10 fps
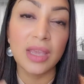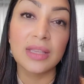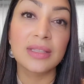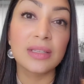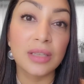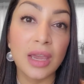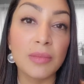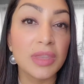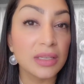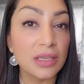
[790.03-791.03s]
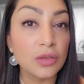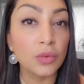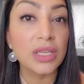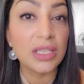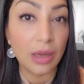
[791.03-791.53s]
Because this time, this is
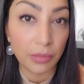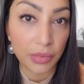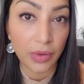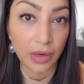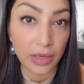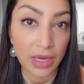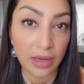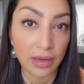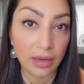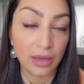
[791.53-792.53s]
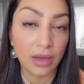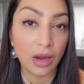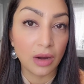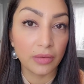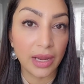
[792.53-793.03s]
only temporary,
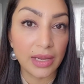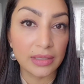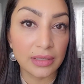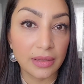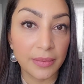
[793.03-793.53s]
all right?